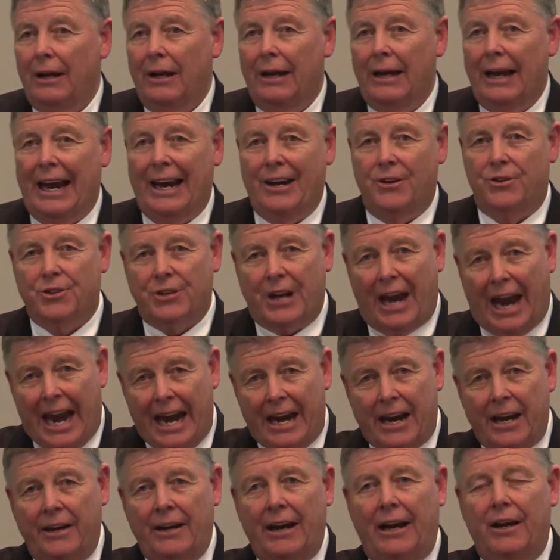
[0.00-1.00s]
He's
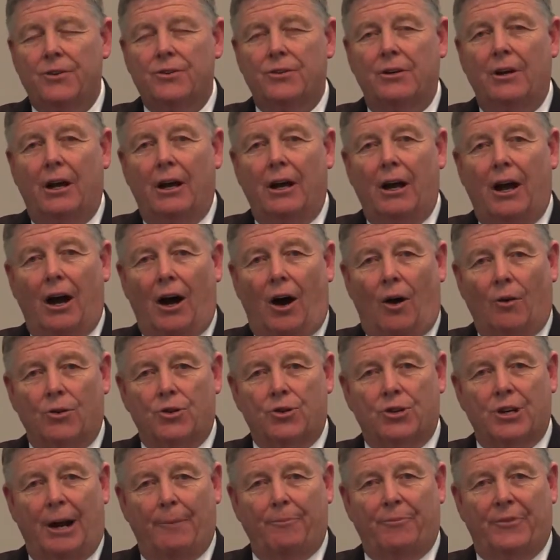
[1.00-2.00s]
taking us on
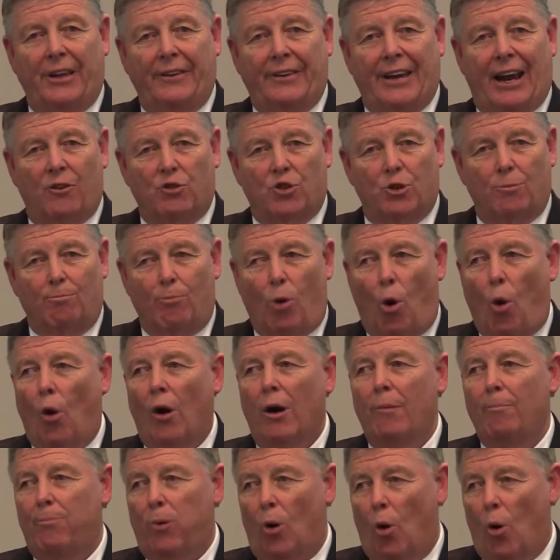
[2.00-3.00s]
something that is more
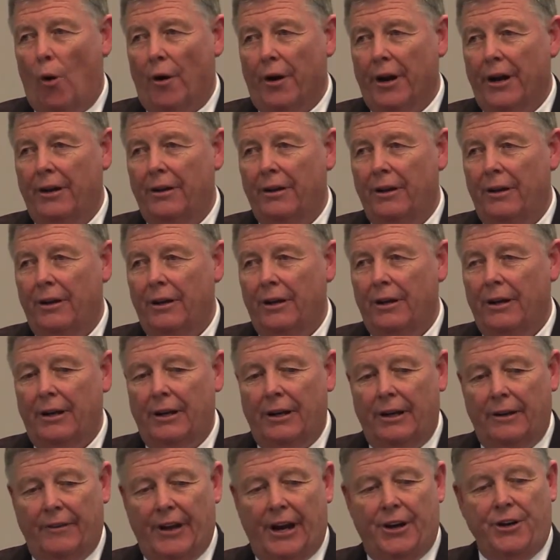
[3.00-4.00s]
important
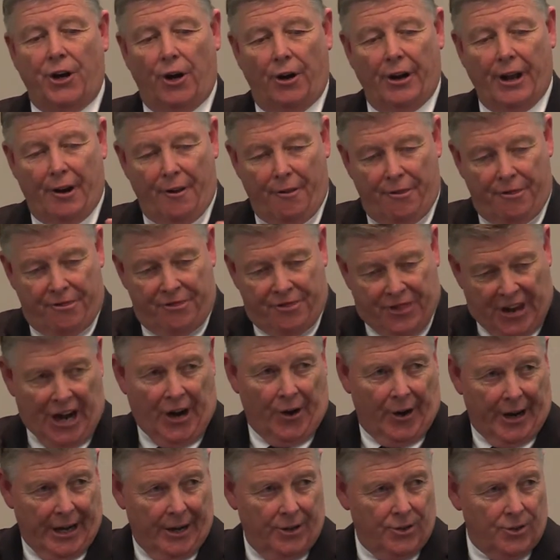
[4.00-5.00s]
than your little
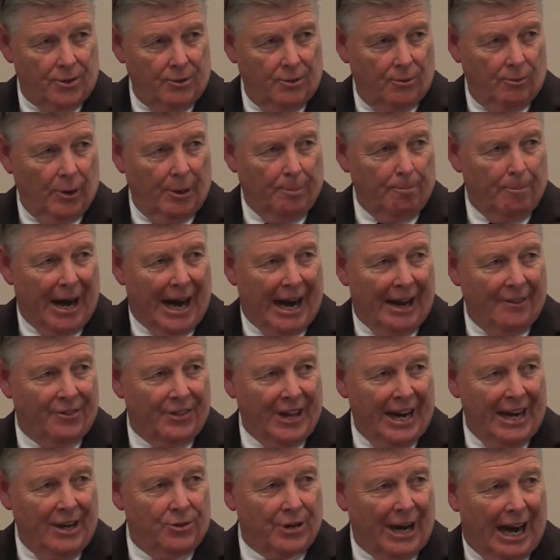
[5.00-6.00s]
theories when bad
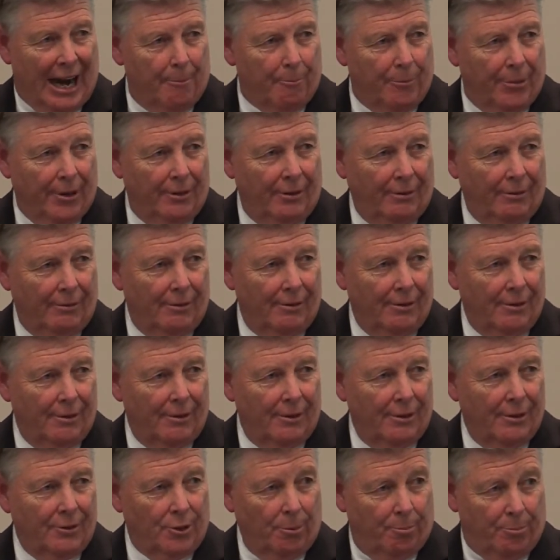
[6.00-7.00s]
things happen
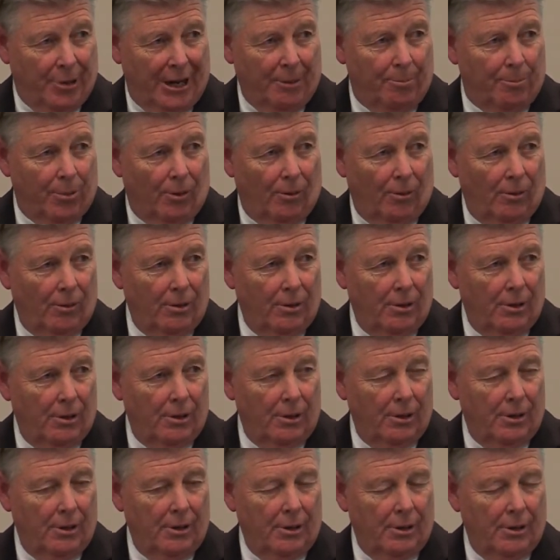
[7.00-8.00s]
to people.
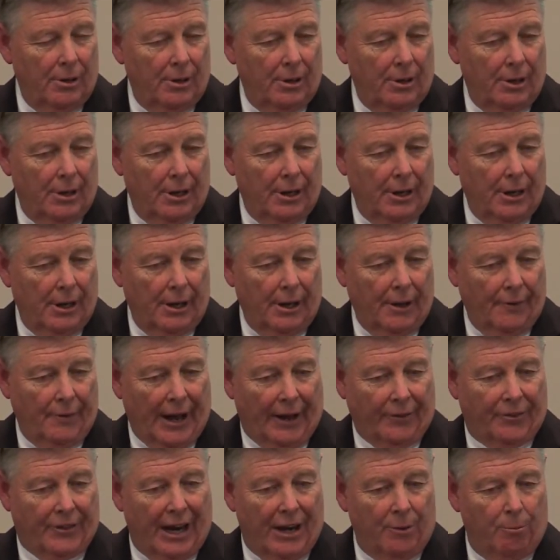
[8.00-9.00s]

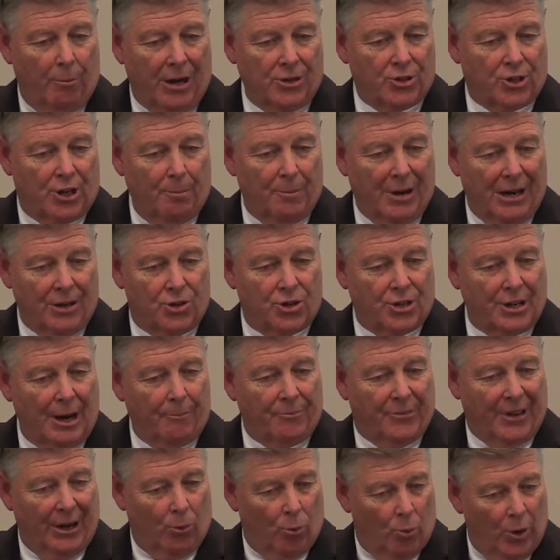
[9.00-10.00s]
That there must have been
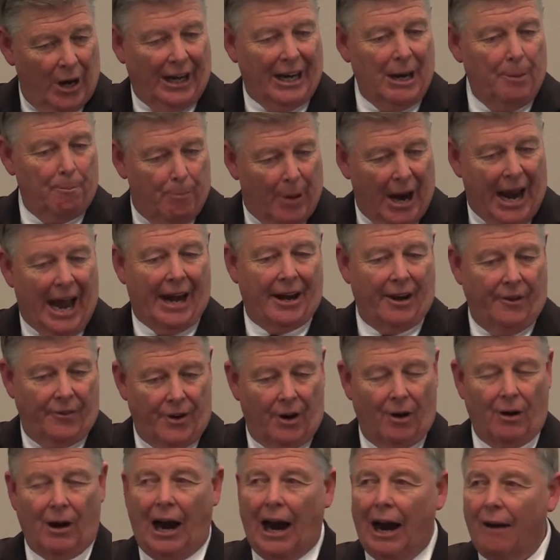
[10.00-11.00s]
something really bad in their
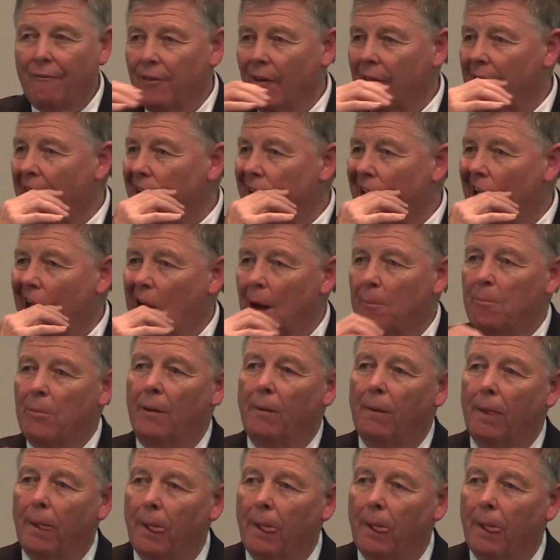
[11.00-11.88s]
life for that to happen.